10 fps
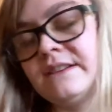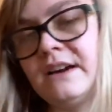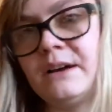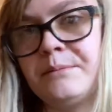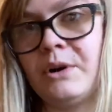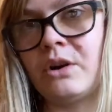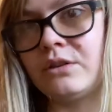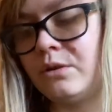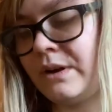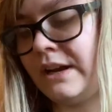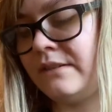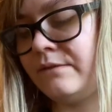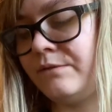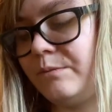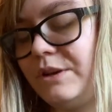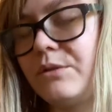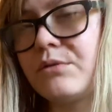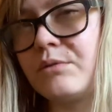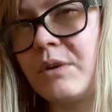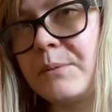um, Arlo kind of, we go
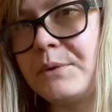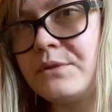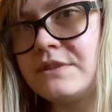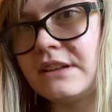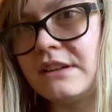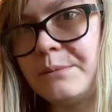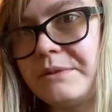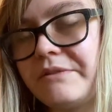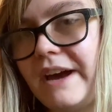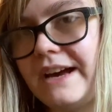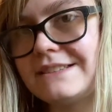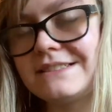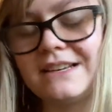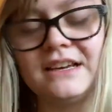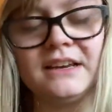through our boots a little bit fast.